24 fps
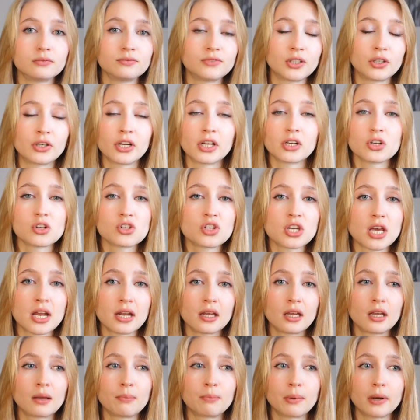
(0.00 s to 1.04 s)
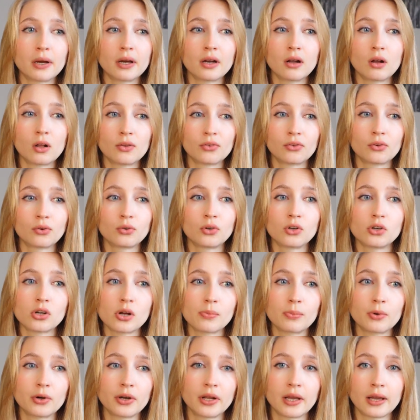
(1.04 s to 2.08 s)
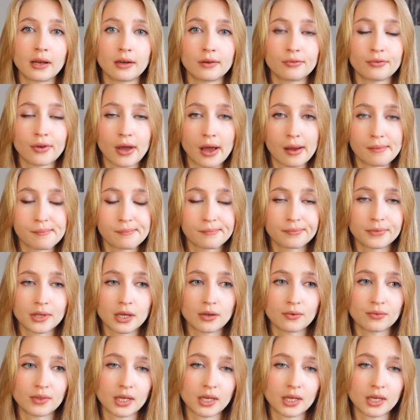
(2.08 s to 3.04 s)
very energetic, but also you're not burning any fat, if